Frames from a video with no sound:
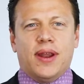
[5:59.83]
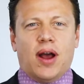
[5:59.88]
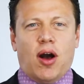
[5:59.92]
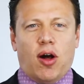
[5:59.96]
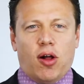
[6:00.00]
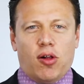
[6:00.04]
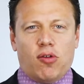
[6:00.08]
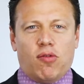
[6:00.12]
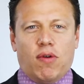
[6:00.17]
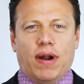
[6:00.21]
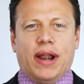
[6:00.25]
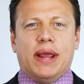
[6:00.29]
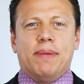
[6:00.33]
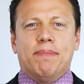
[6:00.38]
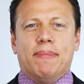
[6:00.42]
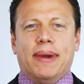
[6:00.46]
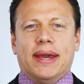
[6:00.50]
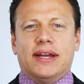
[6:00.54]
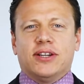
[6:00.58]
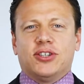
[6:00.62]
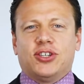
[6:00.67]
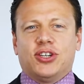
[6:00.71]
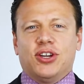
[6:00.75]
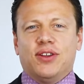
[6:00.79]
Now, I already
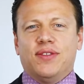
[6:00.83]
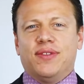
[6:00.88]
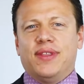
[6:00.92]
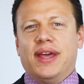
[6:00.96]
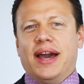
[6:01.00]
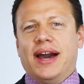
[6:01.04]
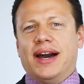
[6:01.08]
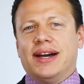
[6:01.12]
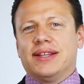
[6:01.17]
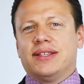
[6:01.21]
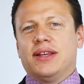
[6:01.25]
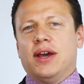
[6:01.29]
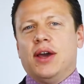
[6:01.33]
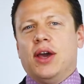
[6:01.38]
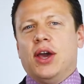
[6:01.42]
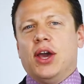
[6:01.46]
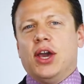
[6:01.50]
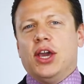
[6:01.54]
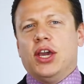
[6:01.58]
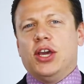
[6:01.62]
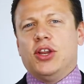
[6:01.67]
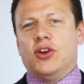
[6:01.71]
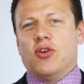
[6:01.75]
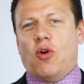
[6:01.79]
mentioned that
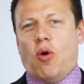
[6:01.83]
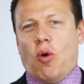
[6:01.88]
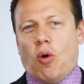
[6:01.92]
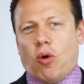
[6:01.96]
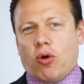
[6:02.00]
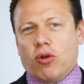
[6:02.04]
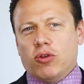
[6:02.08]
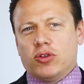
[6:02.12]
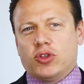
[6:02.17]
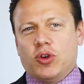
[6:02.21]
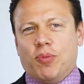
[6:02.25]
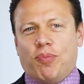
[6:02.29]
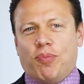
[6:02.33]
in order to